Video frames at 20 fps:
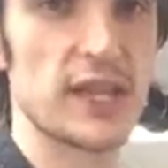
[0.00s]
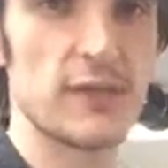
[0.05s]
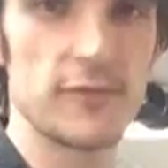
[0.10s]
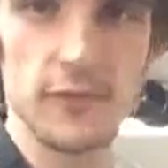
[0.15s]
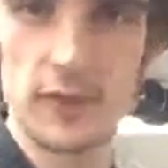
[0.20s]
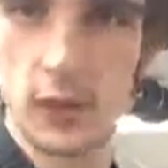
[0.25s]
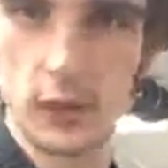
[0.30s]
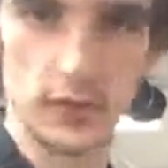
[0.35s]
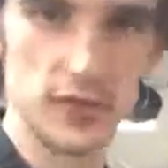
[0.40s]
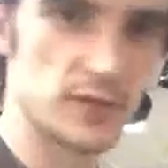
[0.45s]

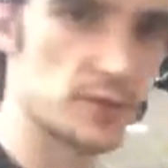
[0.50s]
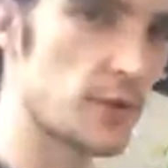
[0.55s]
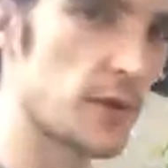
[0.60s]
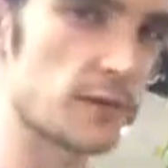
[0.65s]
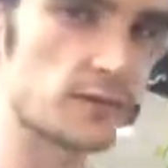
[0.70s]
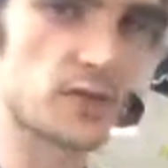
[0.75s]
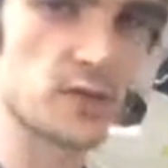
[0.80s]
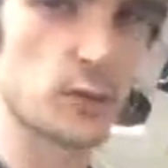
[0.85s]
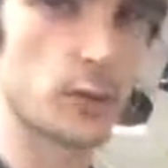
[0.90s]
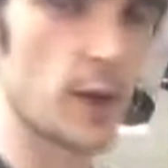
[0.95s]
Even though it's
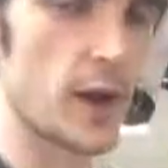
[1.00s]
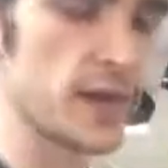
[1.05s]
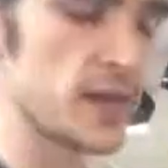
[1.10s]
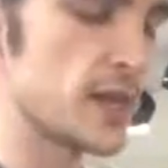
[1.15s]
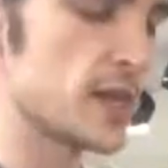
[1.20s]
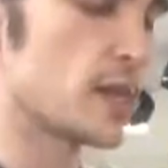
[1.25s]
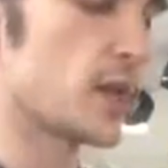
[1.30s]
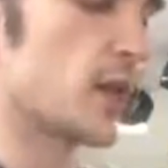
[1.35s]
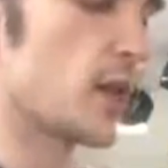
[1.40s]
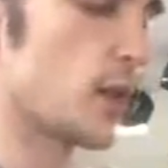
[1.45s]
months away,
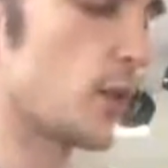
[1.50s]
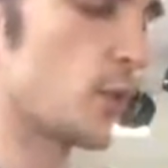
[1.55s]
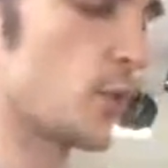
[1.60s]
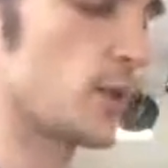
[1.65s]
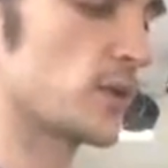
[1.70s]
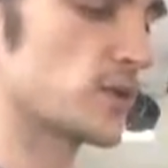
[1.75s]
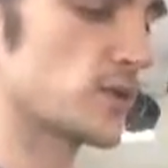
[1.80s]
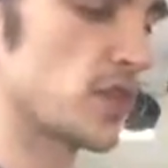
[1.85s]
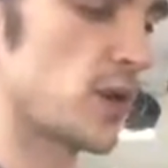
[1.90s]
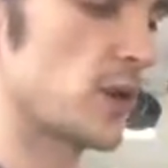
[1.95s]

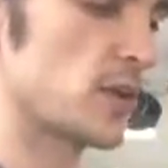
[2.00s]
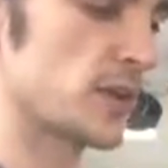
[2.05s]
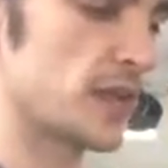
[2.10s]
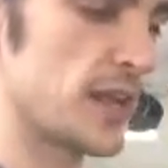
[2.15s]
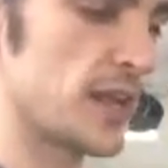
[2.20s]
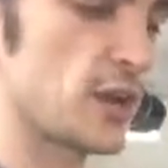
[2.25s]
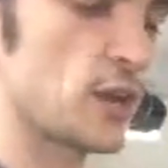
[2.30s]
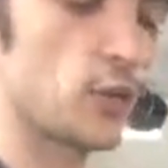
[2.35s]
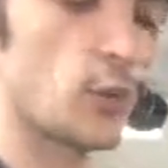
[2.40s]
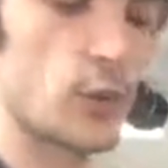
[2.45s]
we'll start
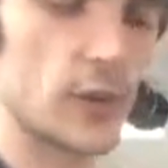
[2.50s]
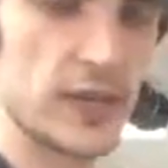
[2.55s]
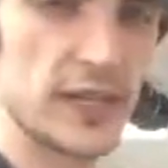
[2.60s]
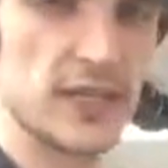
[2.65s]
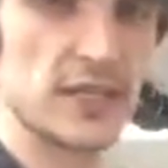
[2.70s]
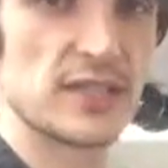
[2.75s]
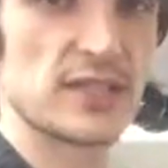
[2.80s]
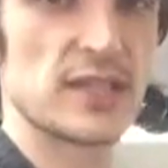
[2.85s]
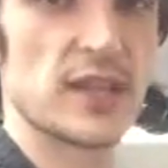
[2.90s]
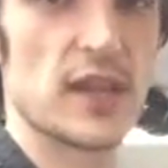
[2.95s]
getting all
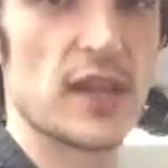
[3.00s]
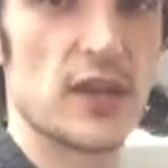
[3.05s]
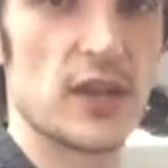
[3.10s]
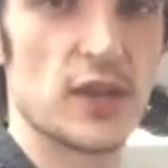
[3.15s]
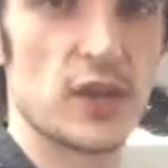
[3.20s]
these